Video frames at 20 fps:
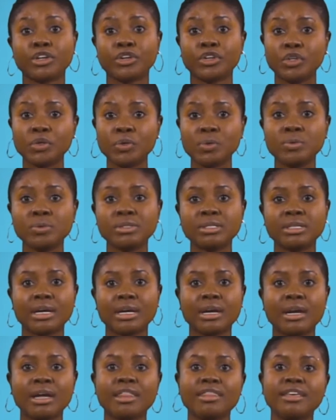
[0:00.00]
used,
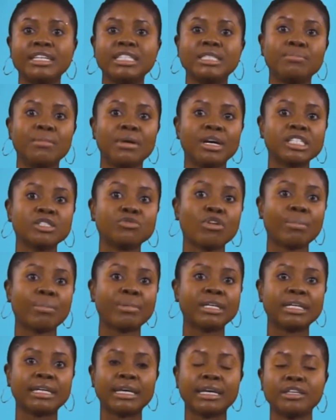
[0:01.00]
these must
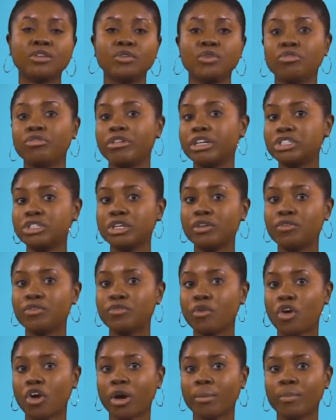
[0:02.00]
replicate the original
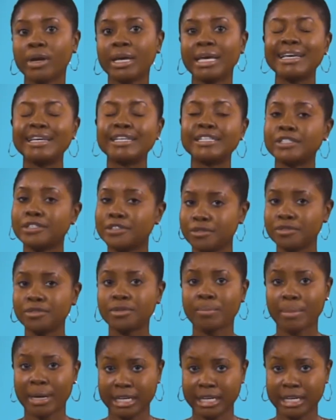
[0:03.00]
form issued by